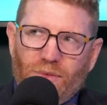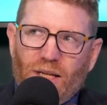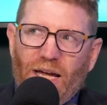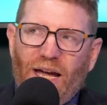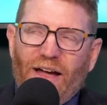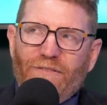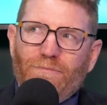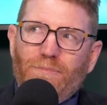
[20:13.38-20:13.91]

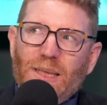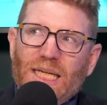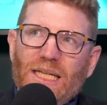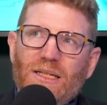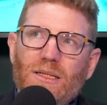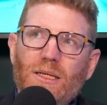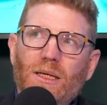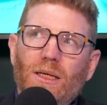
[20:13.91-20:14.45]
have
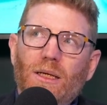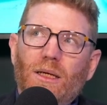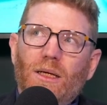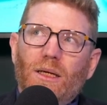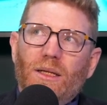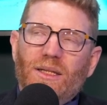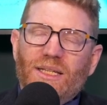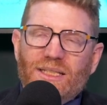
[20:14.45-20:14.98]
been
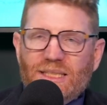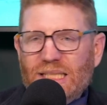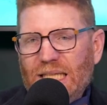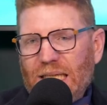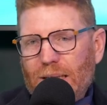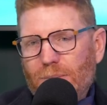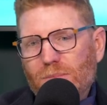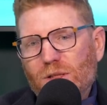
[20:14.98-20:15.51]
the
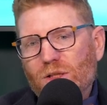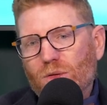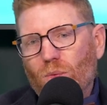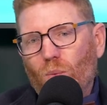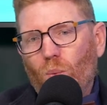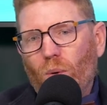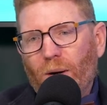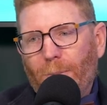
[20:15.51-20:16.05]
teams
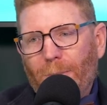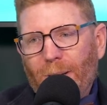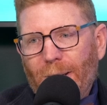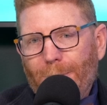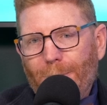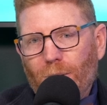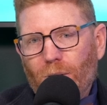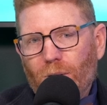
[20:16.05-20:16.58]
where
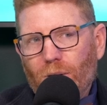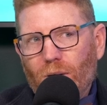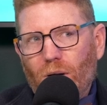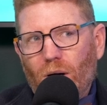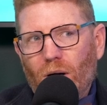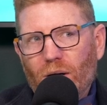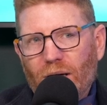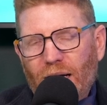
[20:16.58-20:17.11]
people
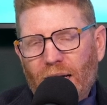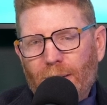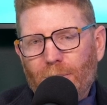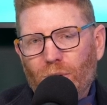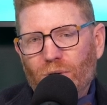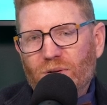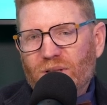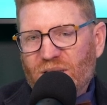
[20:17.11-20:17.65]
are
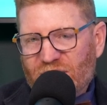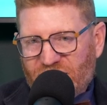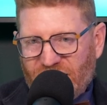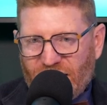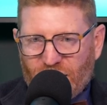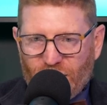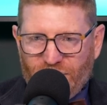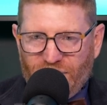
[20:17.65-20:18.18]
able to
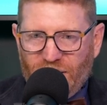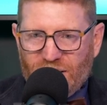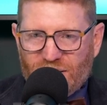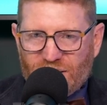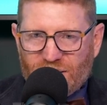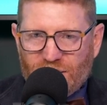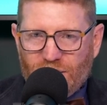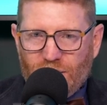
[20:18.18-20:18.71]

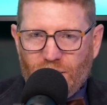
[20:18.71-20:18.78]
sacrifice.